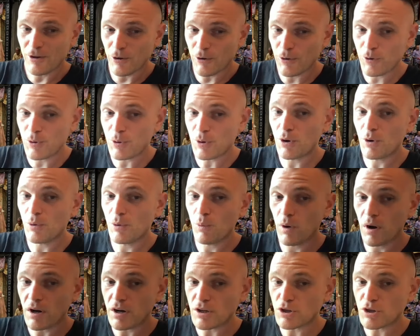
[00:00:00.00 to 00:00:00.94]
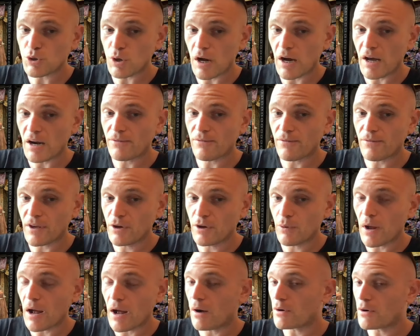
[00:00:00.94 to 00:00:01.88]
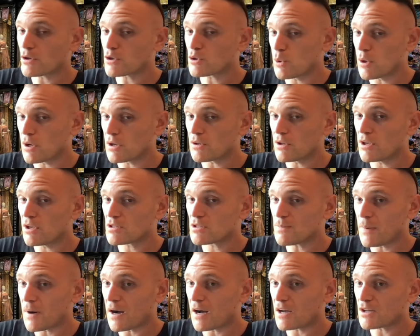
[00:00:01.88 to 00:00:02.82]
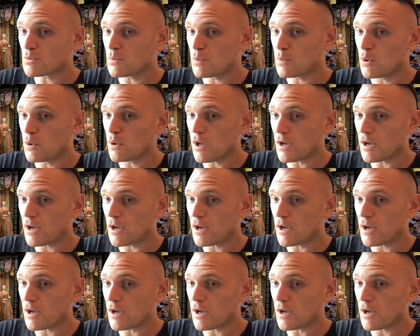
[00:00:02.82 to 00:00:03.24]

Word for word: you're gonna want to try to figure out as quickly as possible,